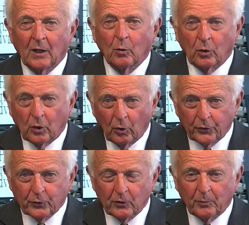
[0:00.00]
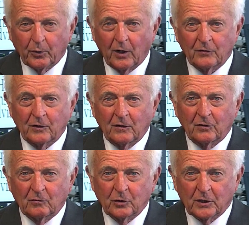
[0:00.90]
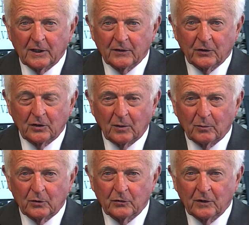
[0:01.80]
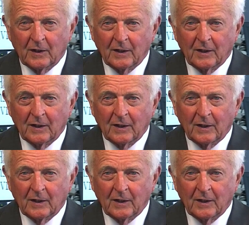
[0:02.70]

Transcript: We'll go through the process of looking at the numbers,